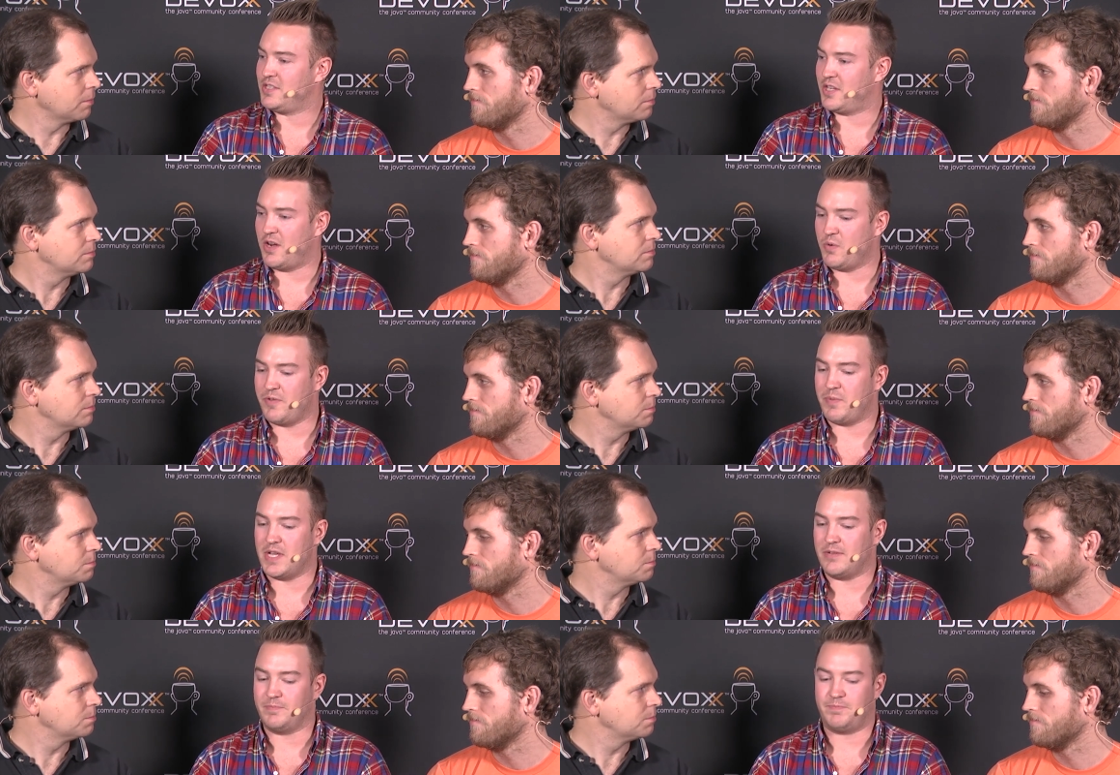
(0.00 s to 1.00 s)
Speaker 1: So we've
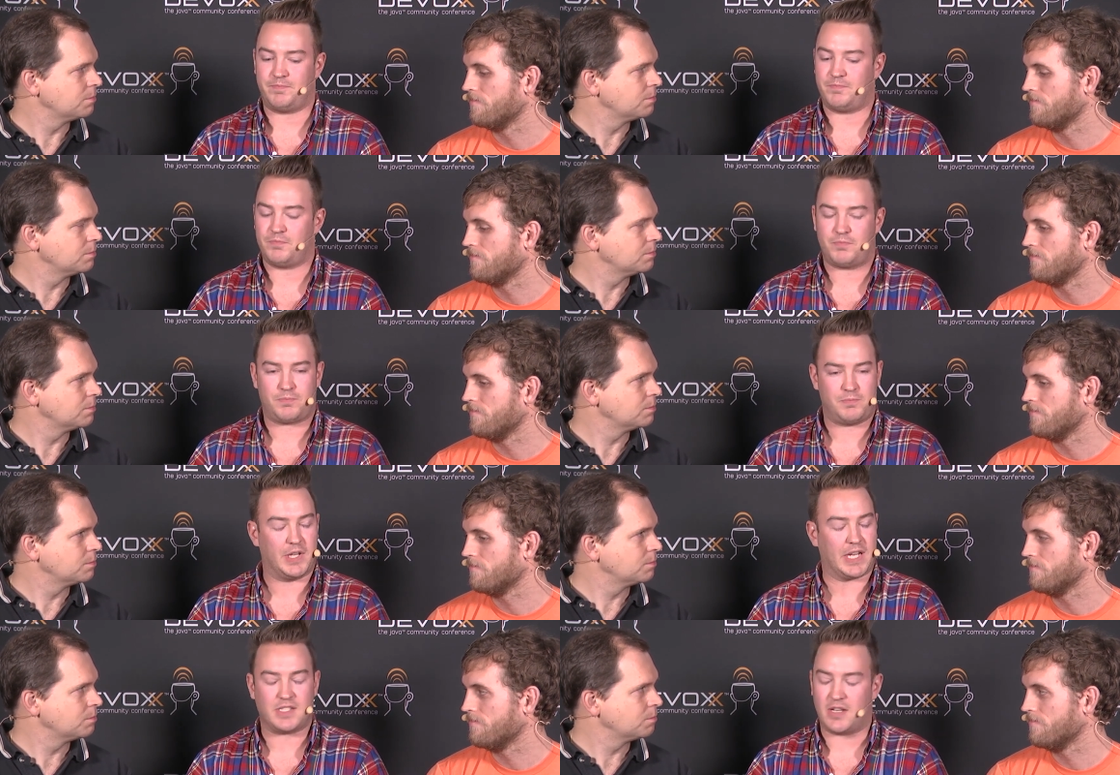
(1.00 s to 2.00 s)
been, like I
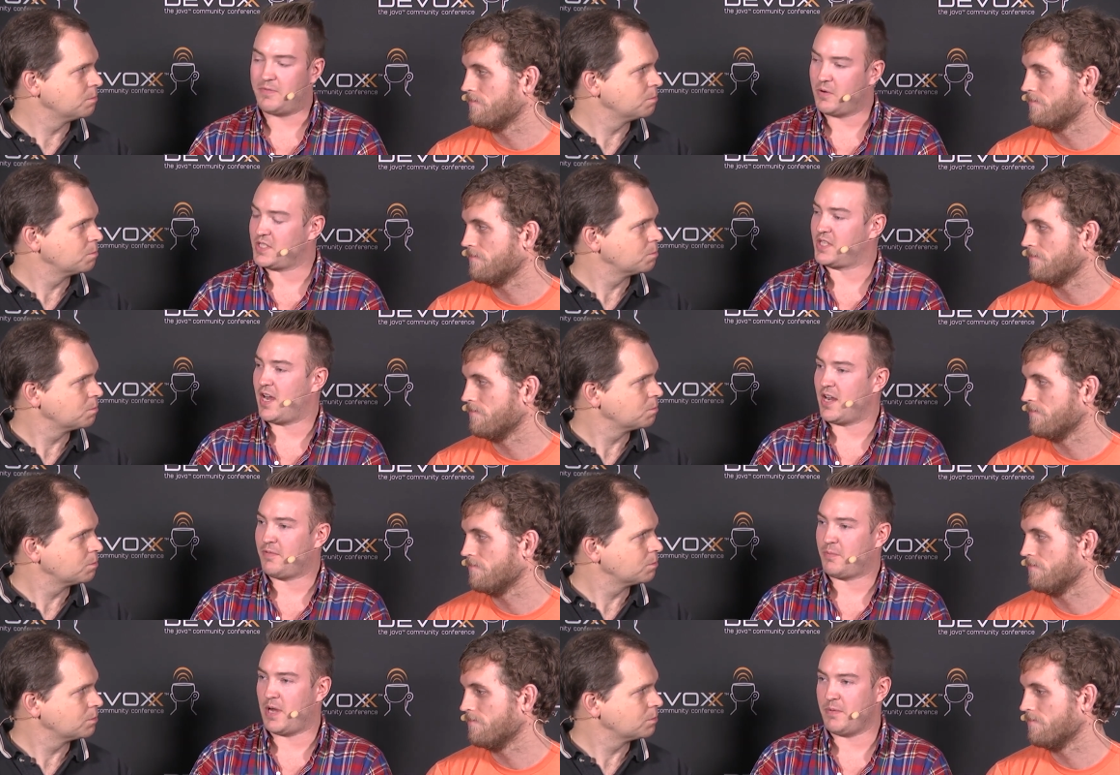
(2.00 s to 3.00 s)
said, focusing on it for
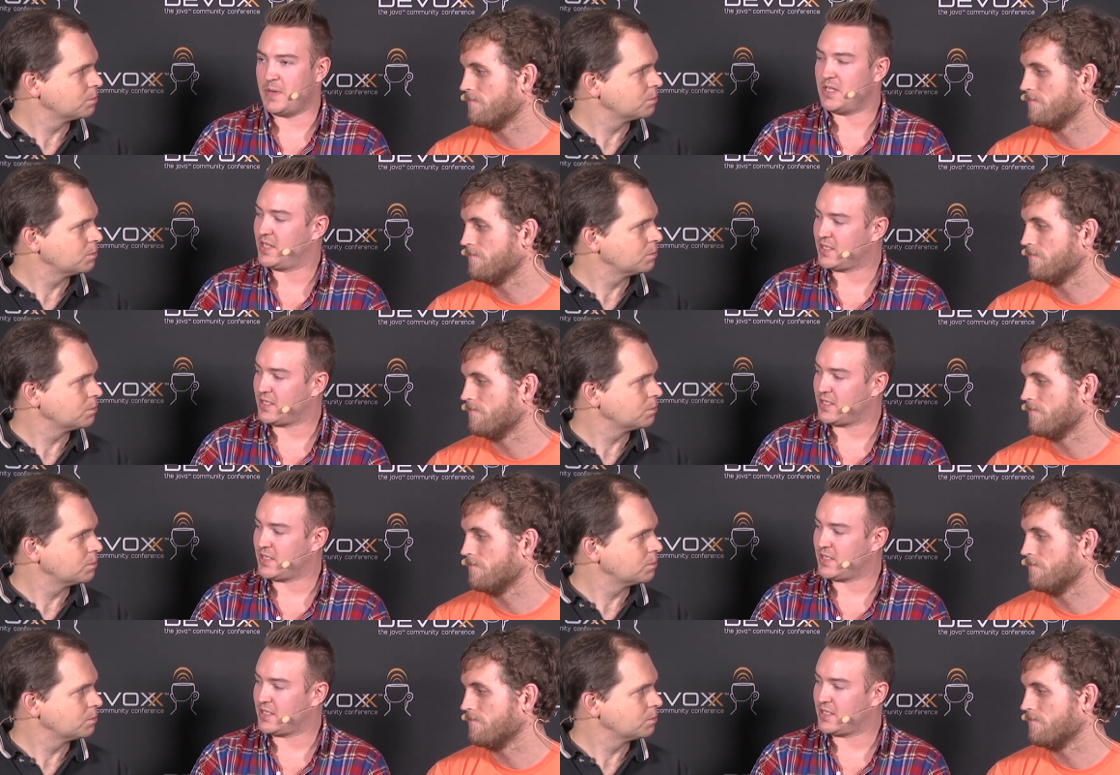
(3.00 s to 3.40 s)
probably about six